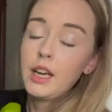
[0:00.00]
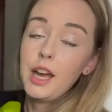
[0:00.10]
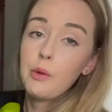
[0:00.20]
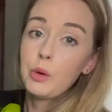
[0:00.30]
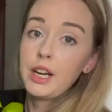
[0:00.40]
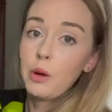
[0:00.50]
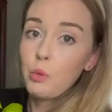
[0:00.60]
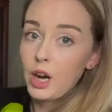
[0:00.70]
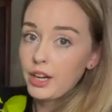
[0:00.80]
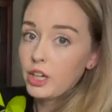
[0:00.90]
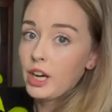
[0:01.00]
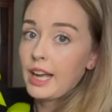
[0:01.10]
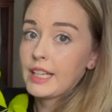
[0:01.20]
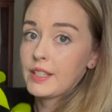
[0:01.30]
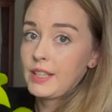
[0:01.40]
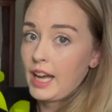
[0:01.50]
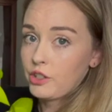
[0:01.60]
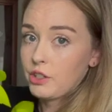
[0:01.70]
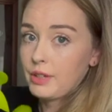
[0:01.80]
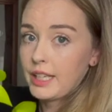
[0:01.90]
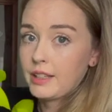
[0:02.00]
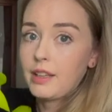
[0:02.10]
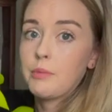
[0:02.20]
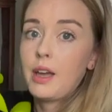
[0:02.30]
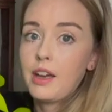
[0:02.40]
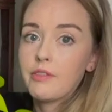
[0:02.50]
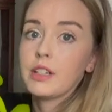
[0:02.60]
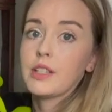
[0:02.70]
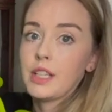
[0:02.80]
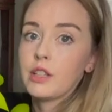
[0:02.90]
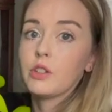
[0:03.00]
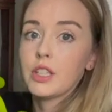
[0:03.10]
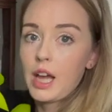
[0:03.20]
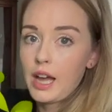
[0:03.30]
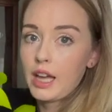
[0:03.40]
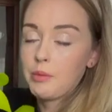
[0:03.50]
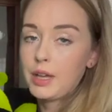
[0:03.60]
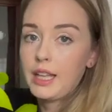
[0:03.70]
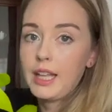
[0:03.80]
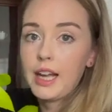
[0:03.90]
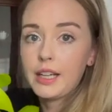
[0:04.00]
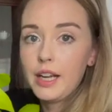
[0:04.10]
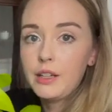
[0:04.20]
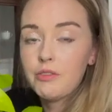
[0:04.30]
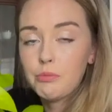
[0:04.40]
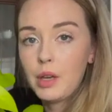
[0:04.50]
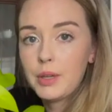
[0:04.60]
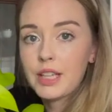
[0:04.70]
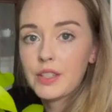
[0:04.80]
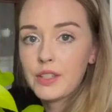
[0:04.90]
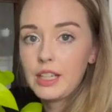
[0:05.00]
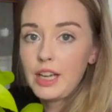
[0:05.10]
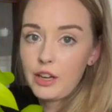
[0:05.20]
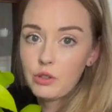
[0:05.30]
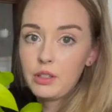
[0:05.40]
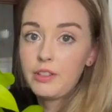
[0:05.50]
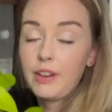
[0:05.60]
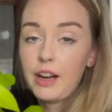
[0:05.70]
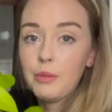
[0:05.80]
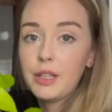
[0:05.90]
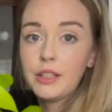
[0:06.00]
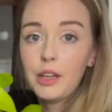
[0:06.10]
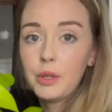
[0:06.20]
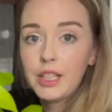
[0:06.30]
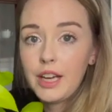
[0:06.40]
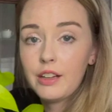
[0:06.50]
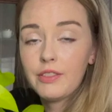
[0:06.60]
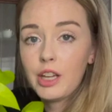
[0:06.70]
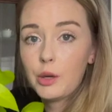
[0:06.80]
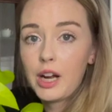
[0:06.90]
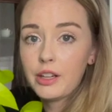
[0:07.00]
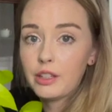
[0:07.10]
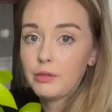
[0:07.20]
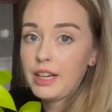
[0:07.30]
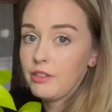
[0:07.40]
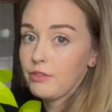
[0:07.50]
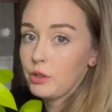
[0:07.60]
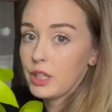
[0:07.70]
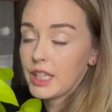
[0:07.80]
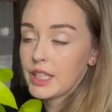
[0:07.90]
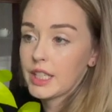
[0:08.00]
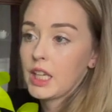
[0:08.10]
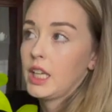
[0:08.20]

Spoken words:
And when I water, I saturate them every single time. And that kind of mimics the natural environment they would get if they were out in the rainforest.